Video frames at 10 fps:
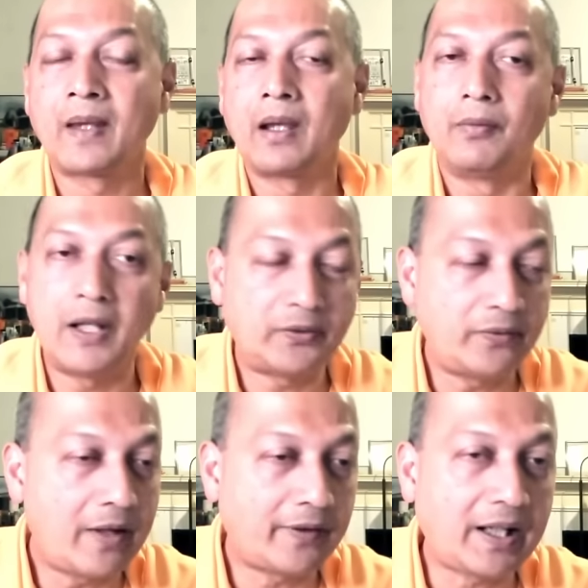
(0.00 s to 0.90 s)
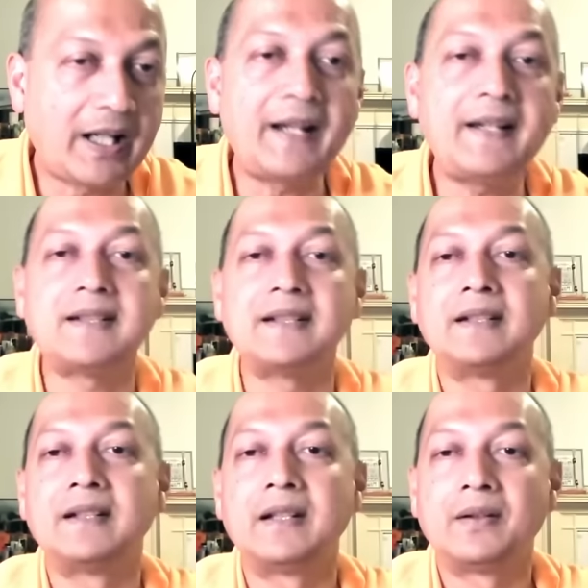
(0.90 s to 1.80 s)
once we have clarity,
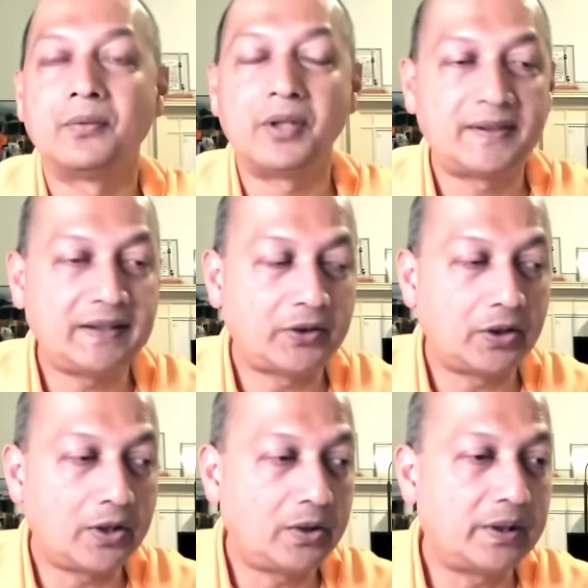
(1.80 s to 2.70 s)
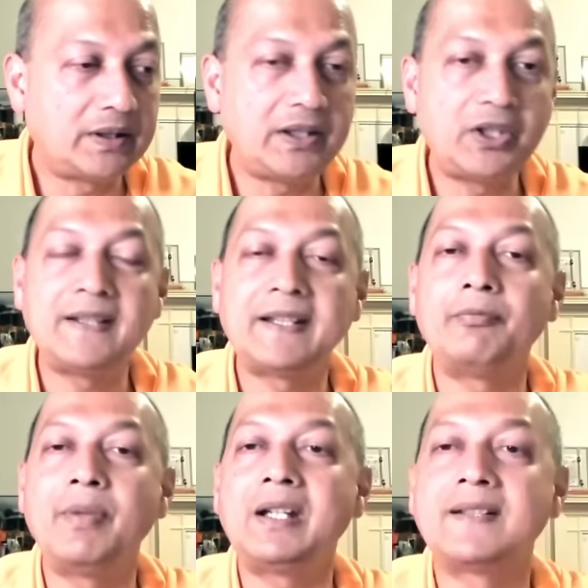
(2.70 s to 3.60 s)
Once these non-dual teachings have
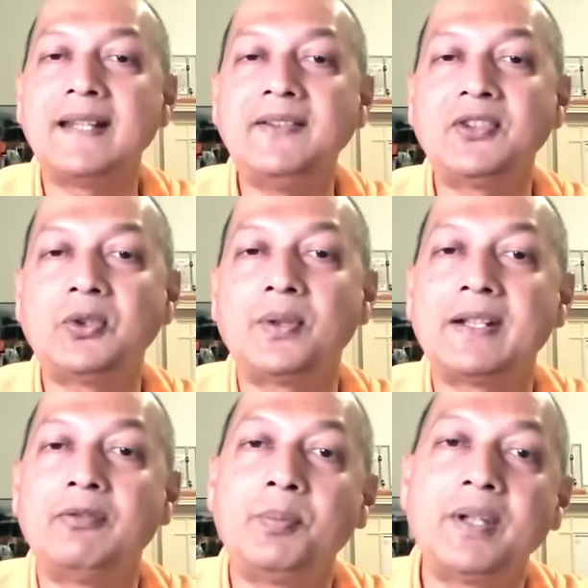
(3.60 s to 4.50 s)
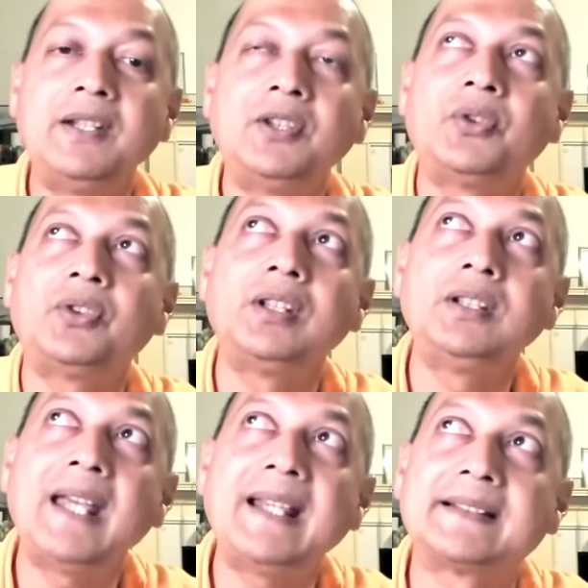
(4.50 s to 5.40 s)
made sense to us and we begin to see,
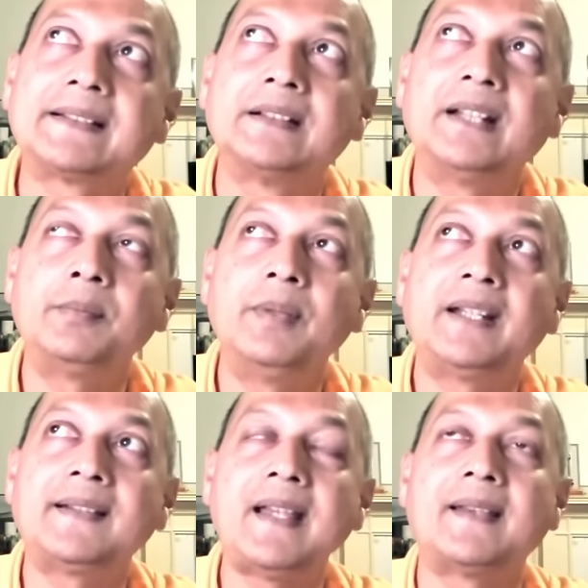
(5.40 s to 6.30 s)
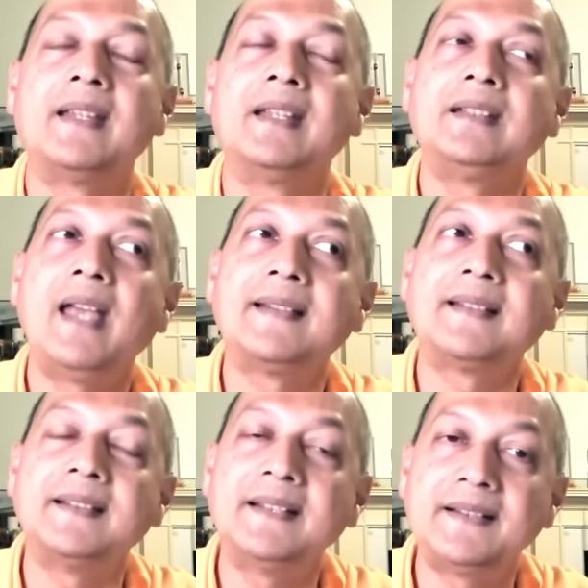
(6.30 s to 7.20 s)
yes, that makes sense. Yes,
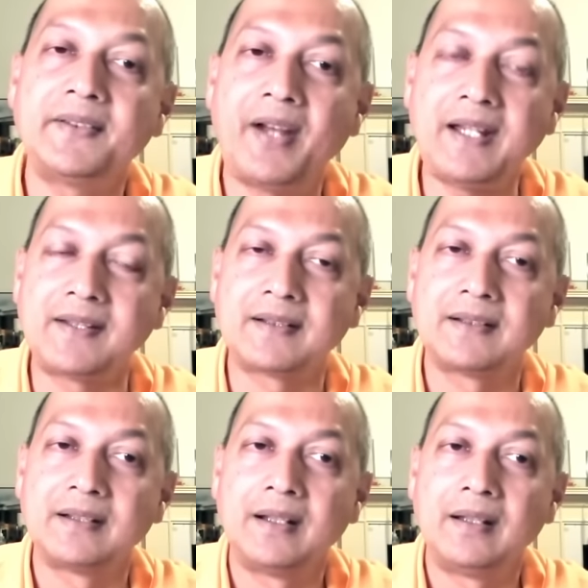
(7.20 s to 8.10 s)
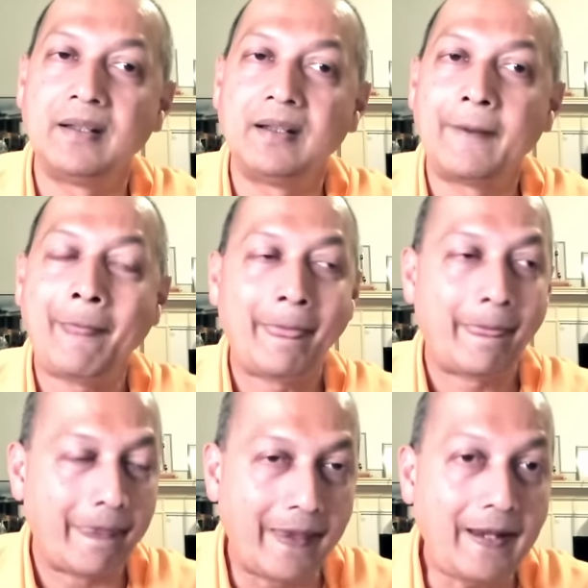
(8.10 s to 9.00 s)
this is right.
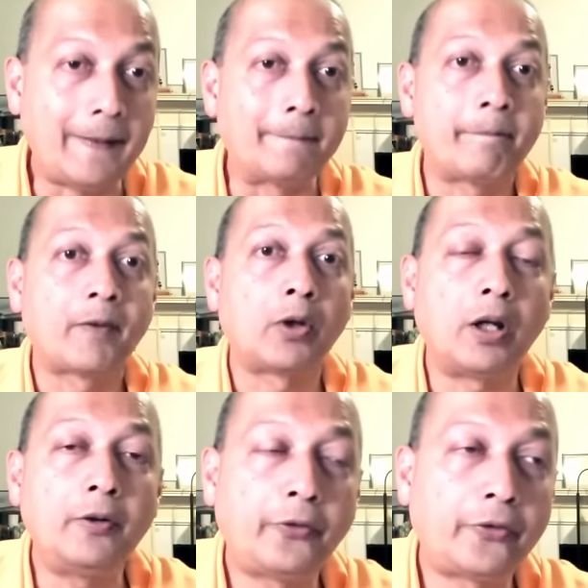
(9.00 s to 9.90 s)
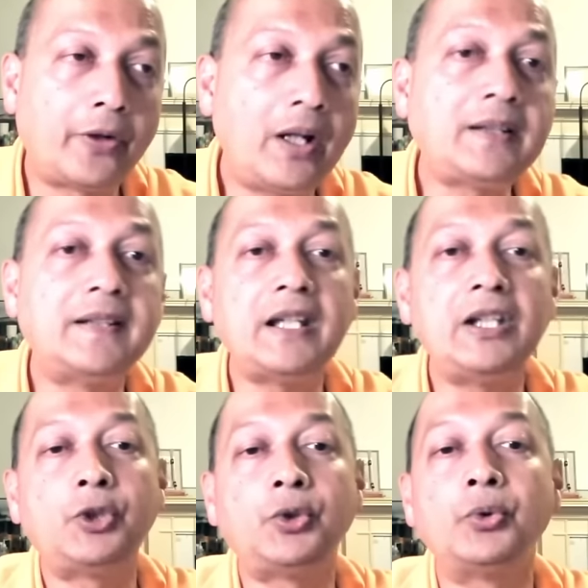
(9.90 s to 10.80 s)
Then confront the
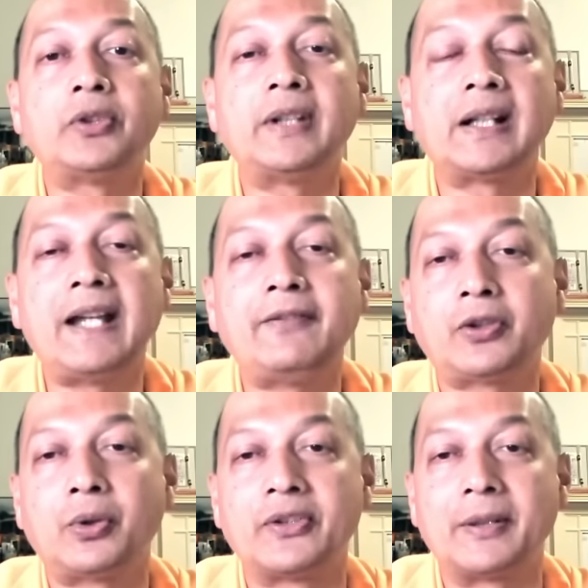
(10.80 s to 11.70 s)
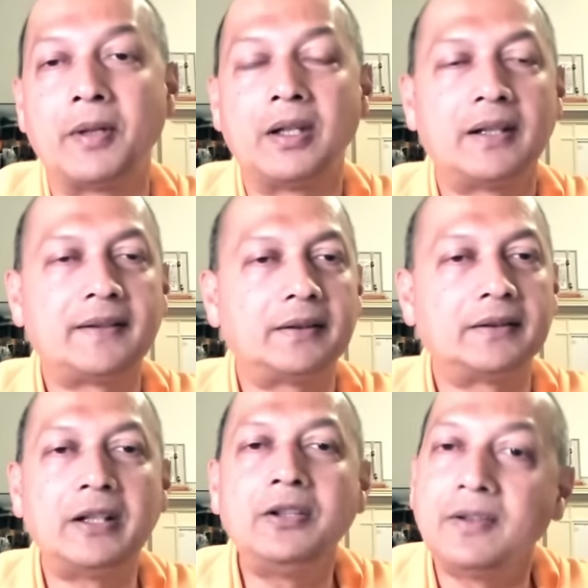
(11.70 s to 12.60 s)
issues that life throws up.
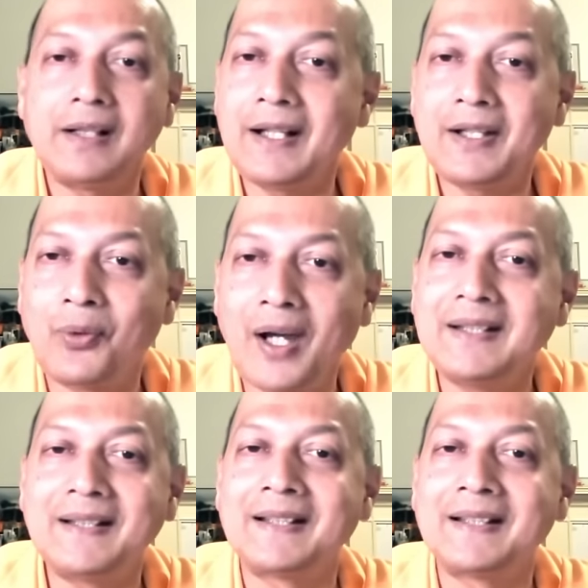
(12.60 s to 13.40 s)
Then you'll realize why this